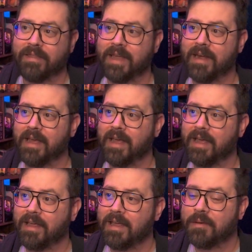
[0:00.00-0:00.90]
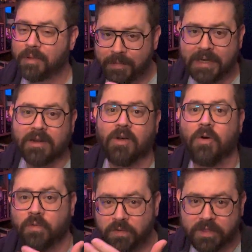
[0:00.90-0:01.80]
that I implement
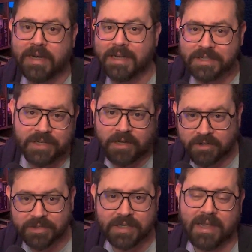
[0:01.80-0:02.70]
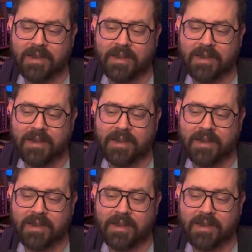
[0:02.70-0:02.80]
over the next years.